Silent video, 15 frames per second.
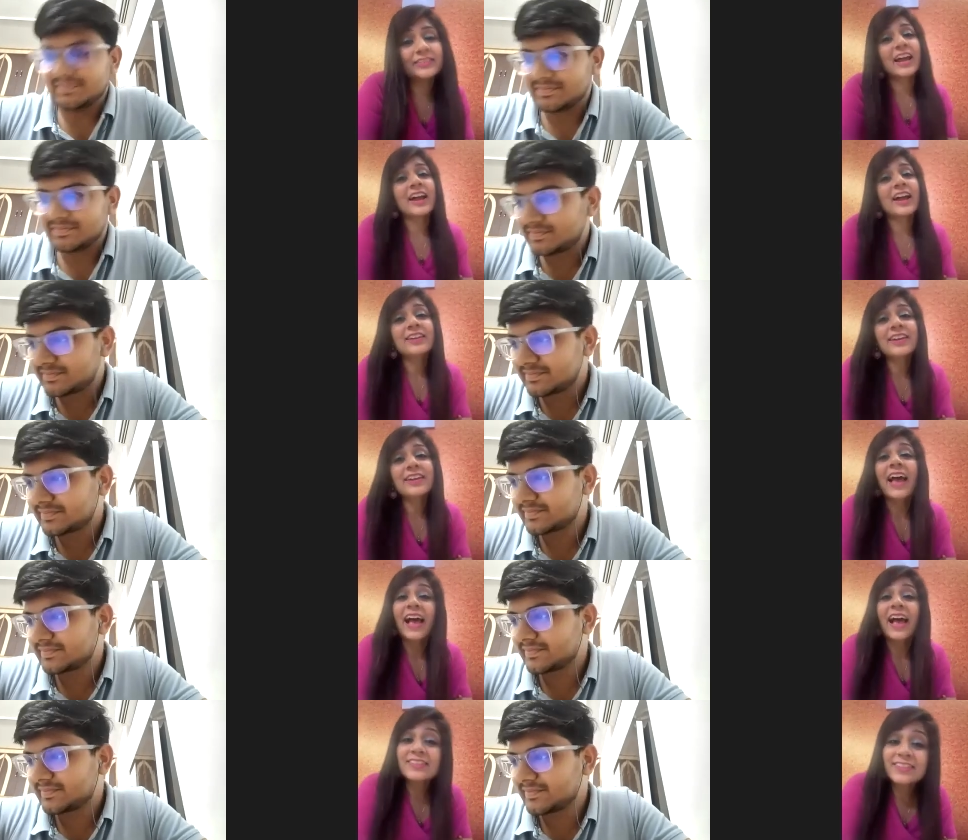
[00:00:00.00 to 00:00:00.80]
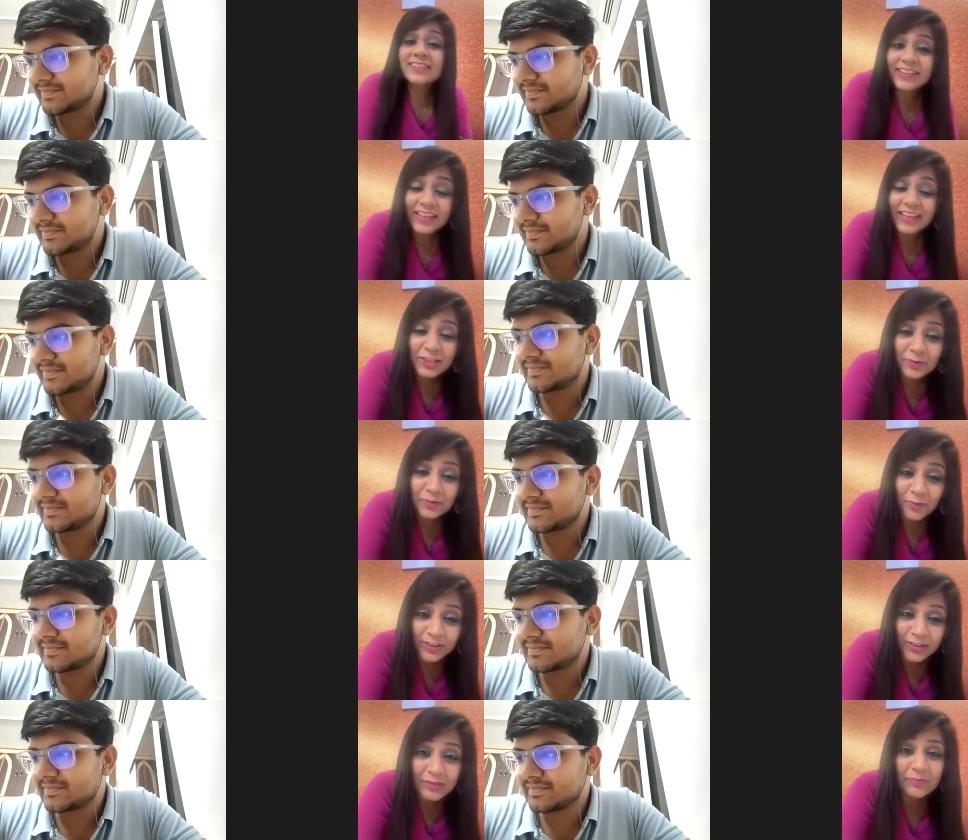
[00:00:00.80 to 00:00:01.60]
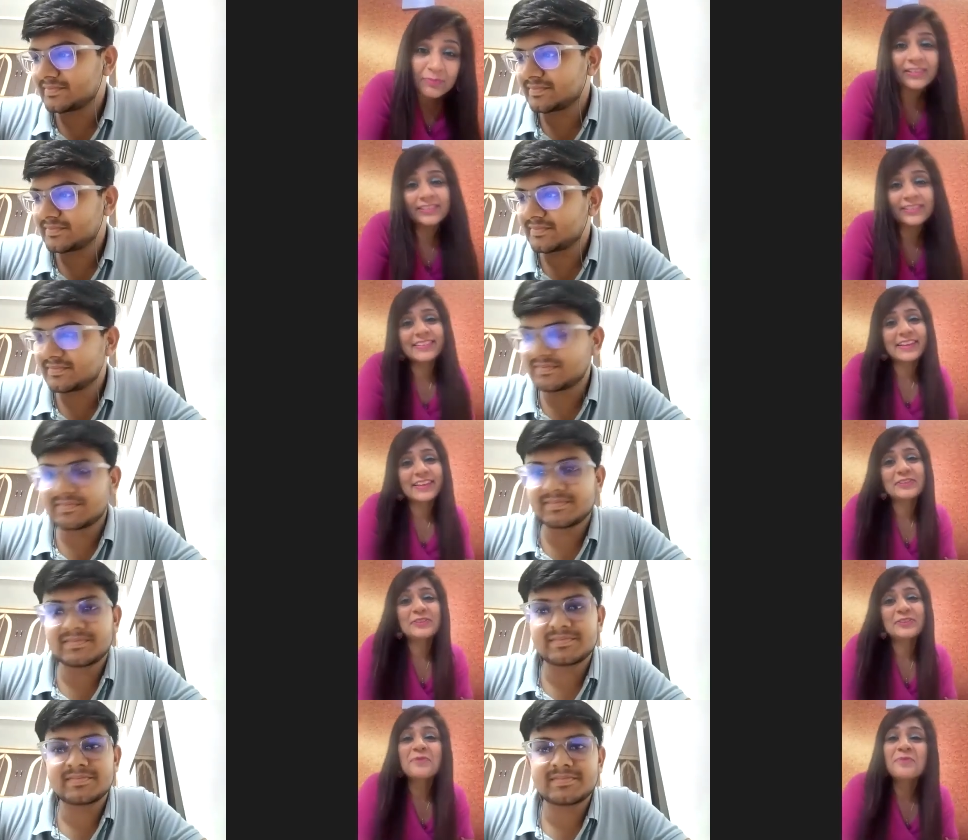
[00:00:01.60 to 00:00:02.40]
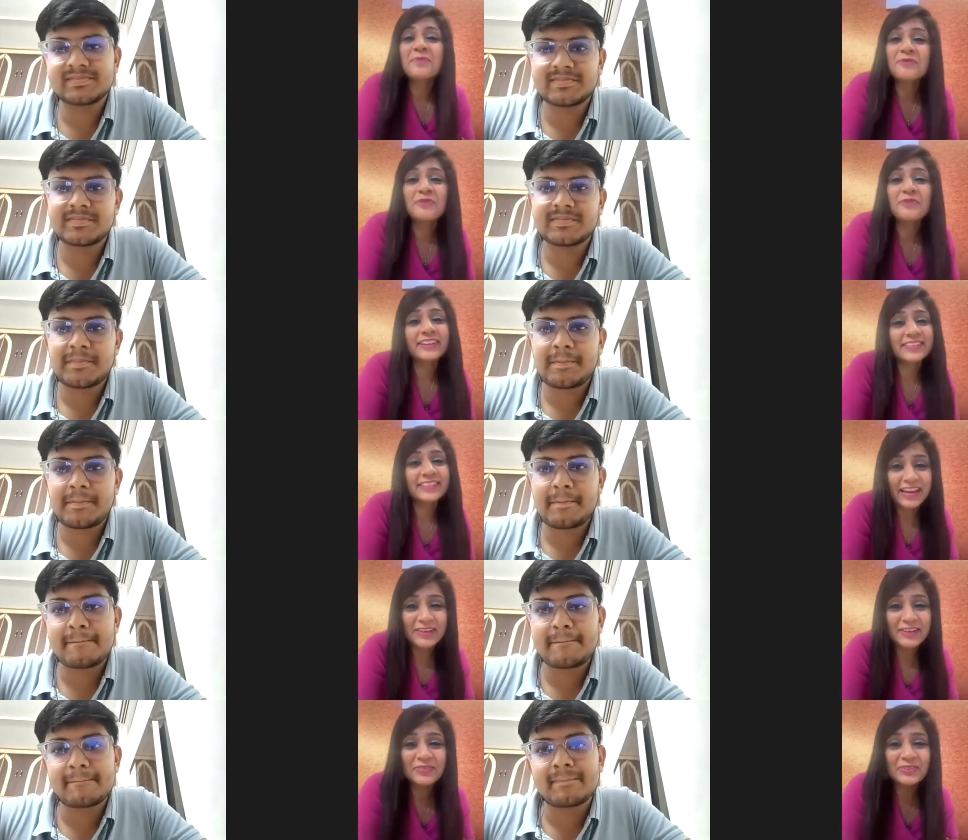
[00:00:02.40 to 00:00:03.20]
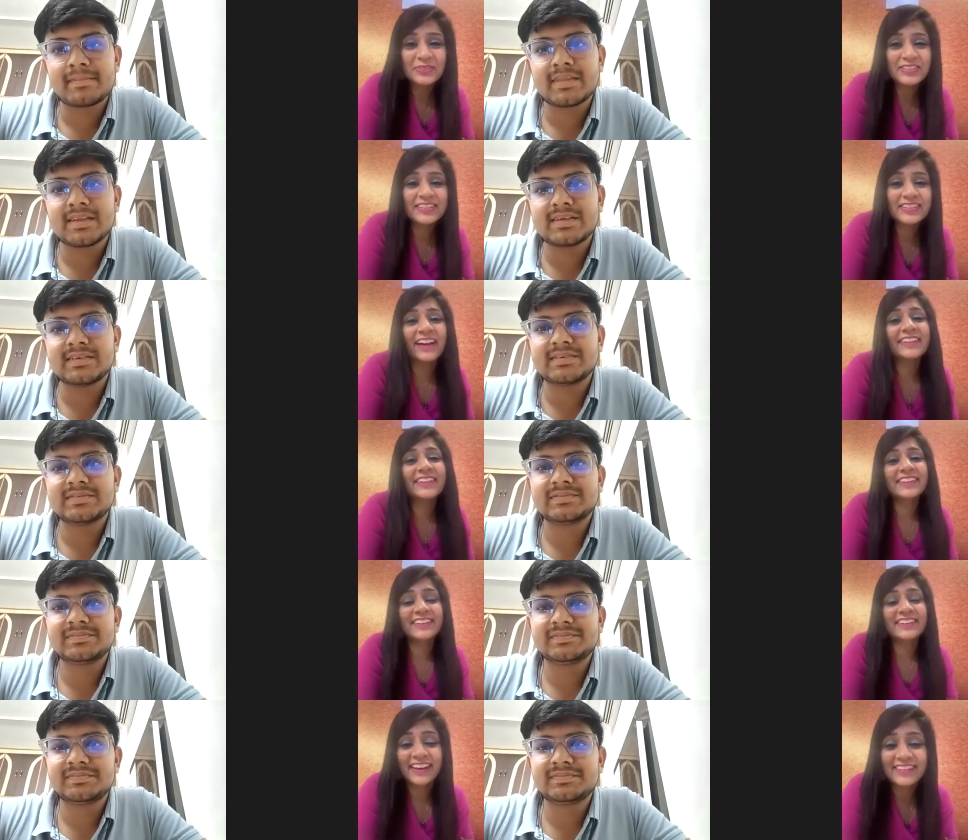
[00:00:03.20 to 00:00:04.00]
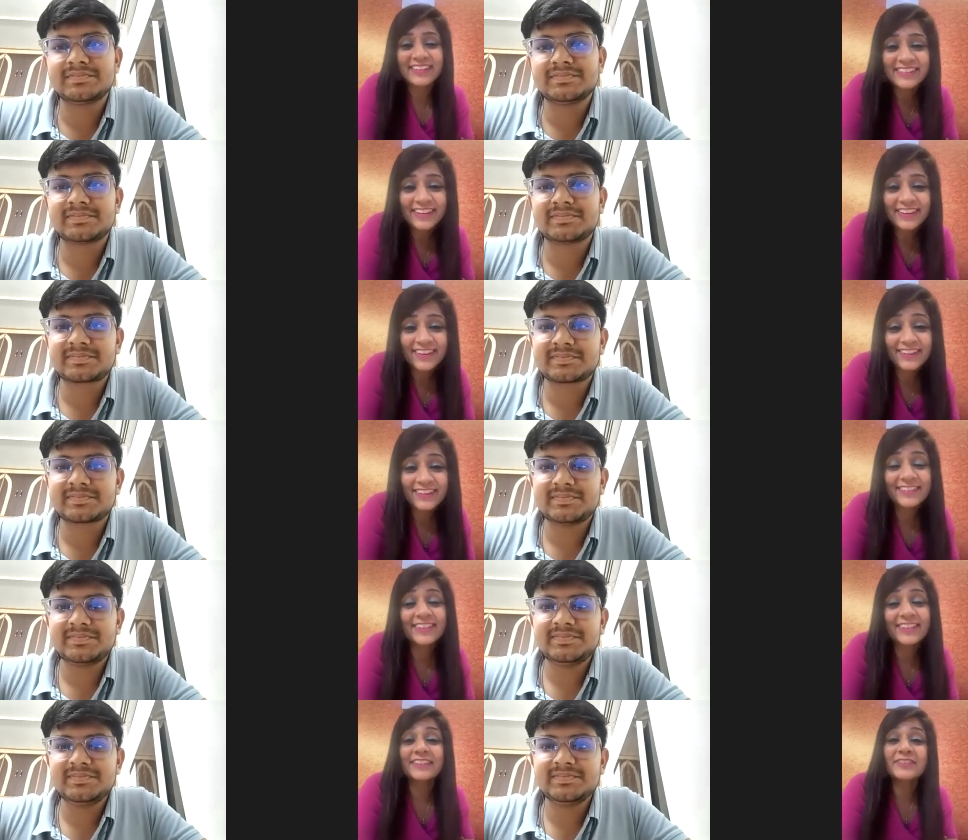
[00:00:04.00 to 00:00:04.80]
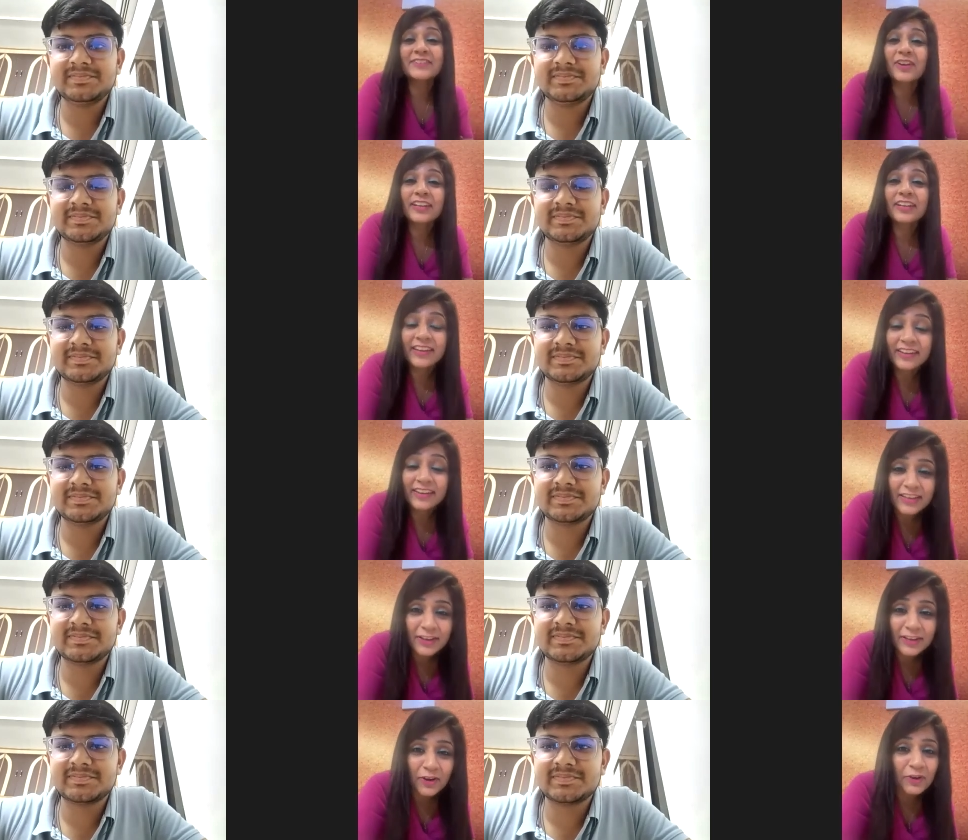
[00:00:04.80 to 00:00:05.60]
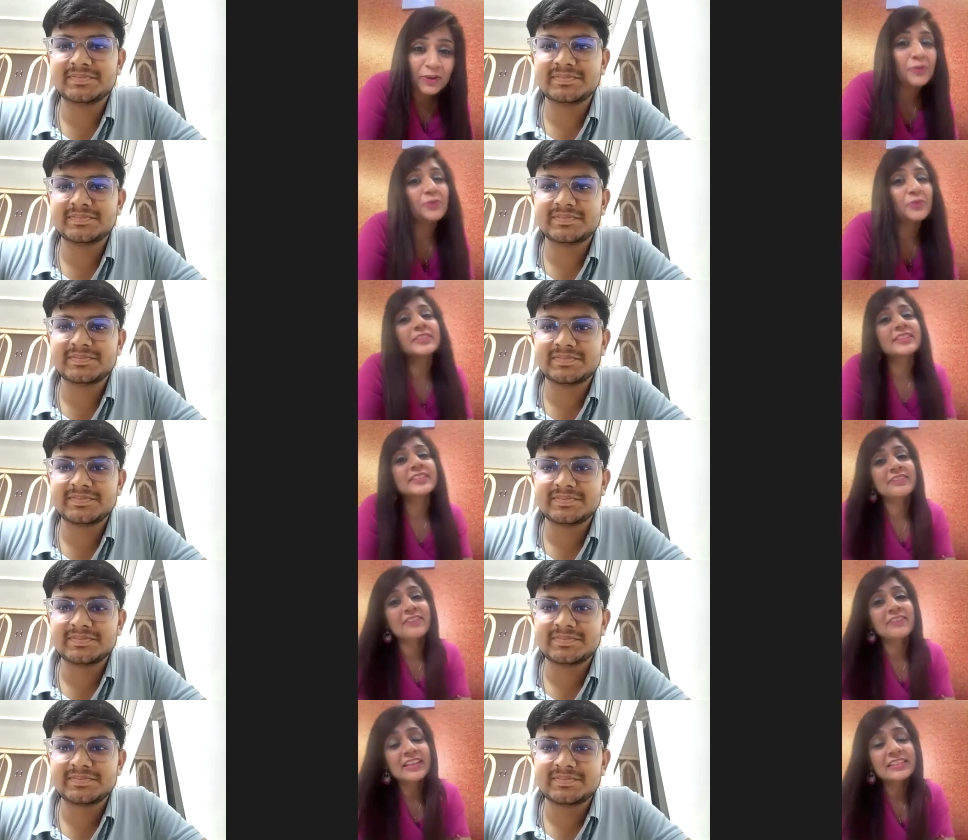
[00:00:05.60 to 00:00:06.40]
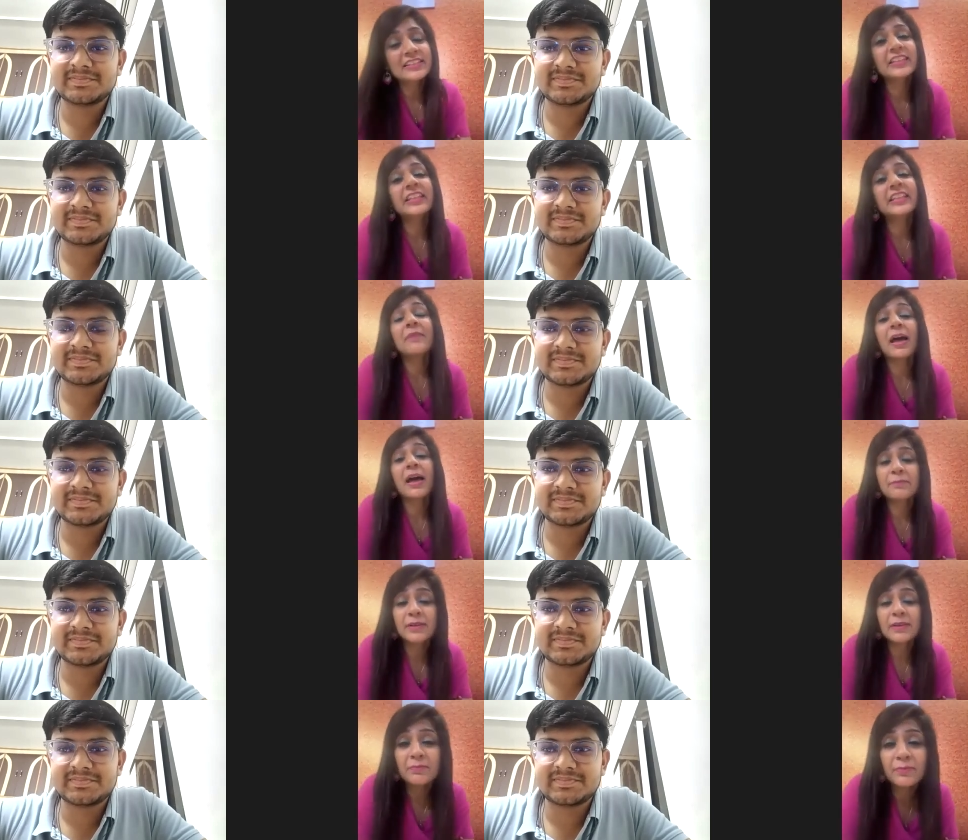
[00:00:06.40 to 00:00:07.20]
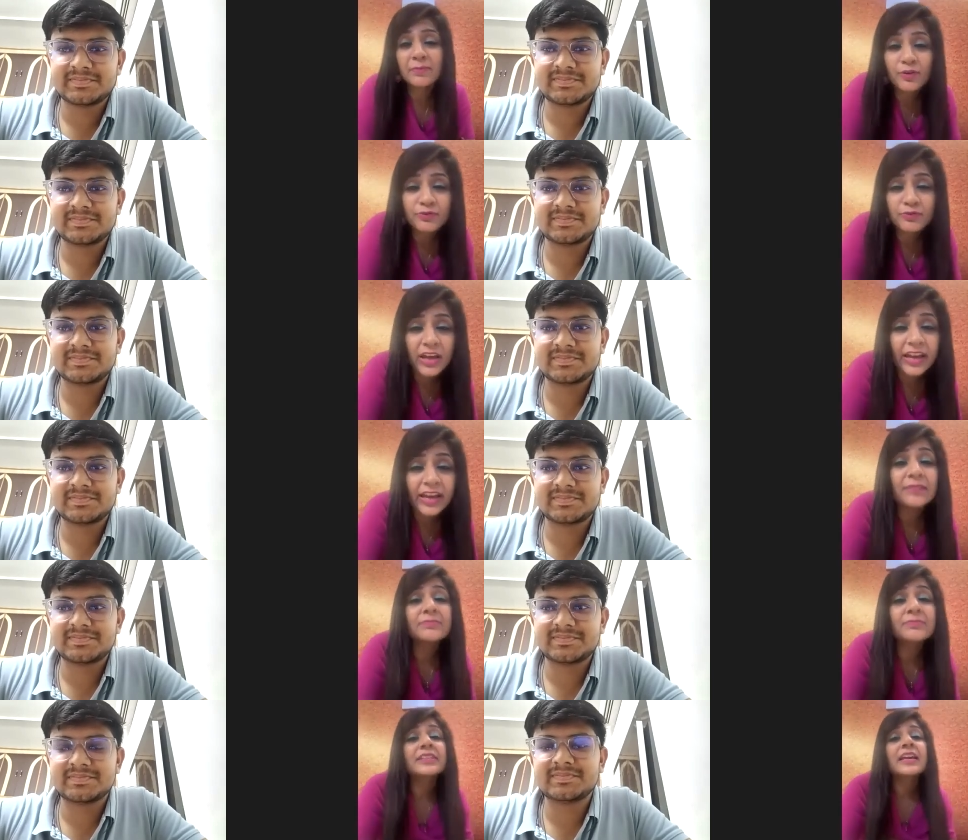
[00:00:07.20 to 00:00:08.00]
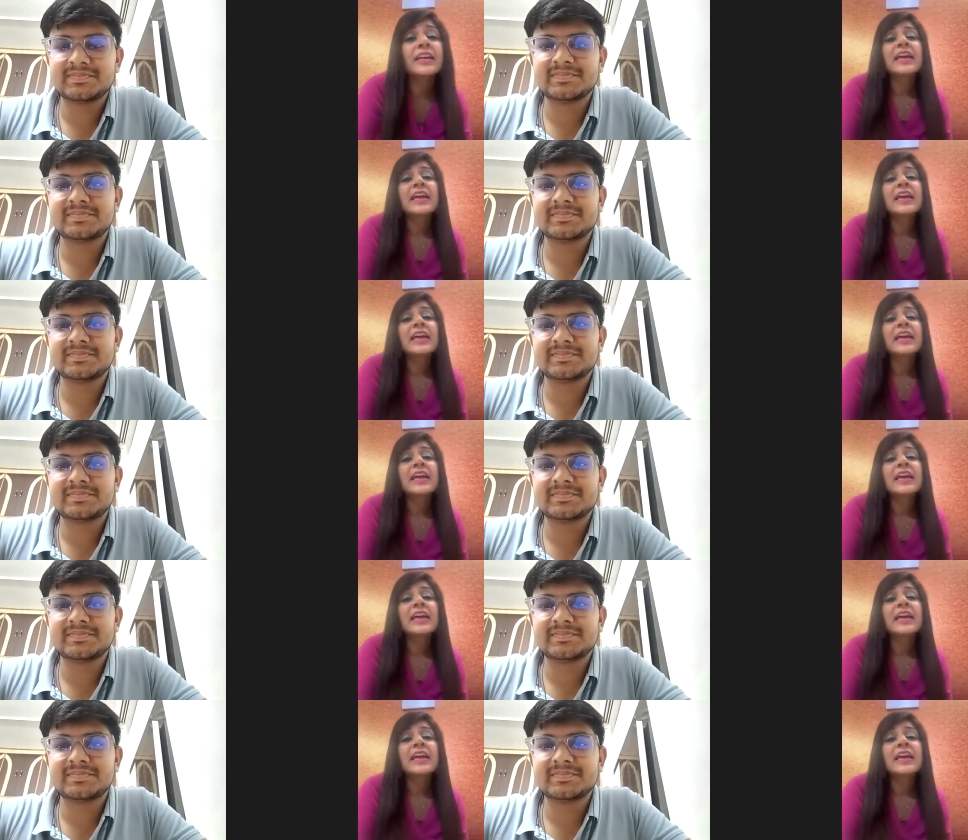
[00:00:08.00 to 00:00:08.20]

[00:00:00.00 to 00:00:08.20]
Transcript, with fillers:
Speaker 1: starting as early as possible. There is no perfect time to start the grand test, consolidating your notes, revising them ample number of times,